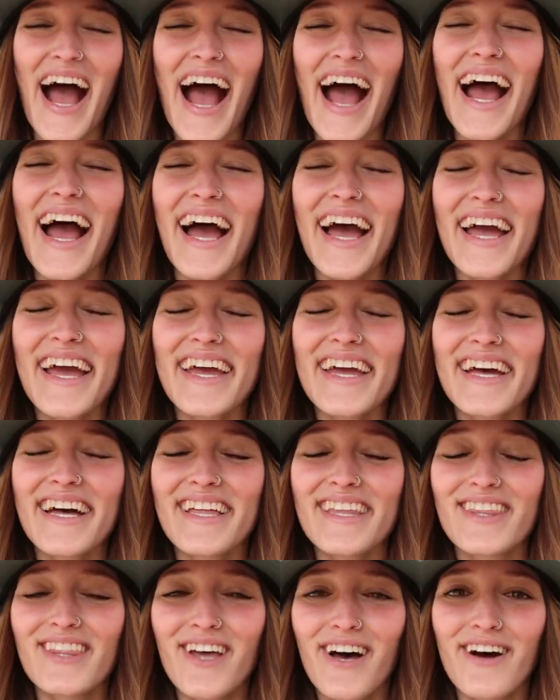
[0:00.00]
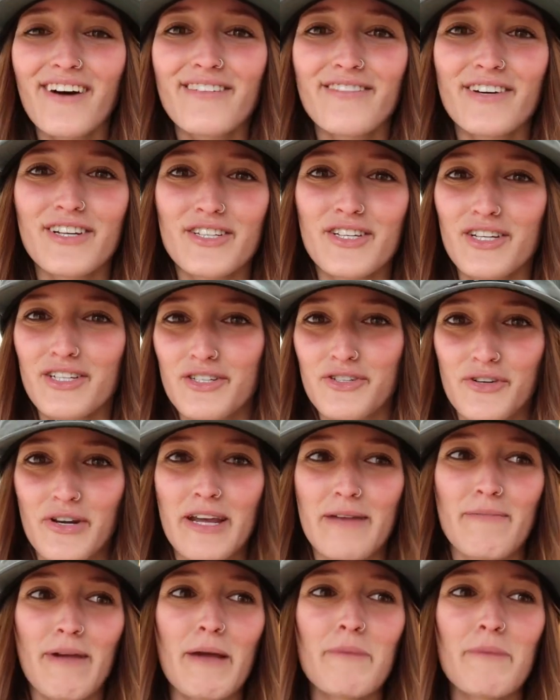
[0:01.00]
I love to dream.